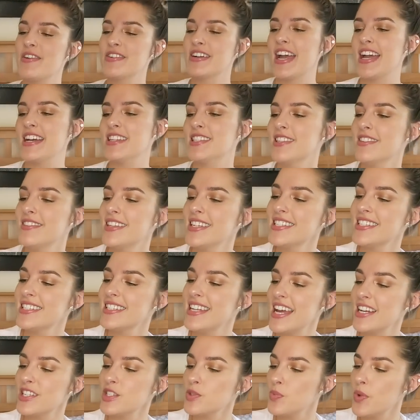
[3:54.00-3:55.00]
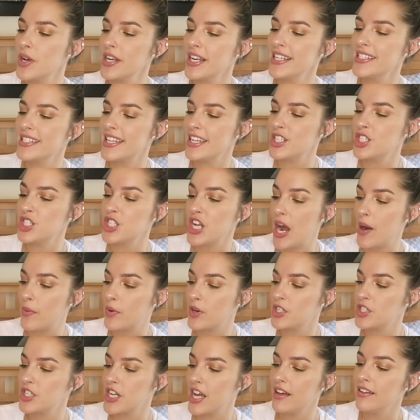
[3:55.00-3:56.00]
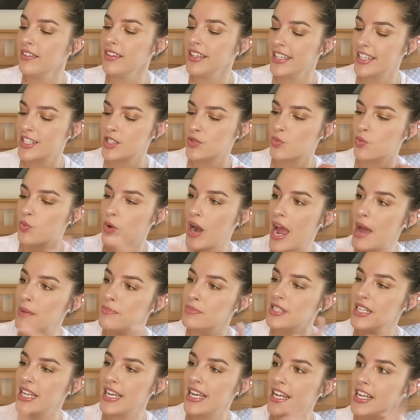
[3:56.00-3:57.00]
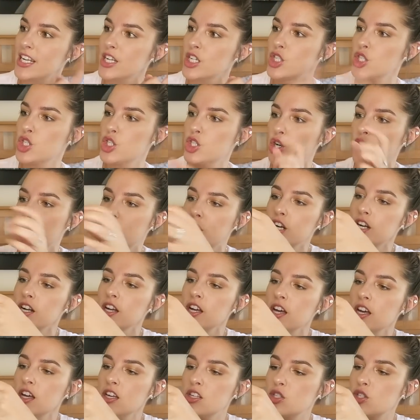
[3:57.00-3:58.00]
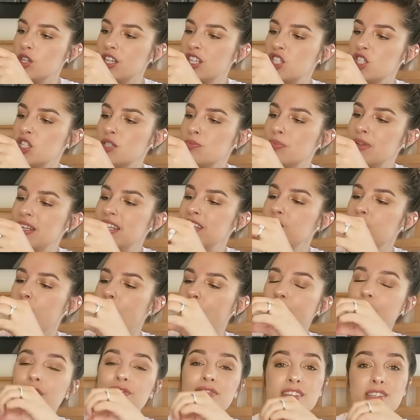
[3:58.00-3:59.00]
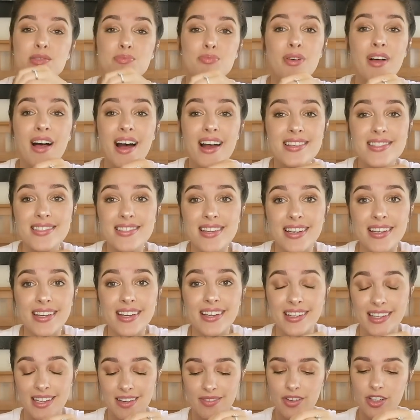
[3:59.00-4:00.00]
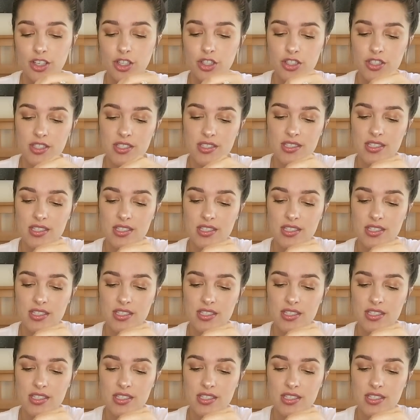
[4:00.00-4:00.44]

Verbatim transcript: Okay, so this next one is a shower gel. It is wrapped in sugar. So let's just peel off this plastic and give it a good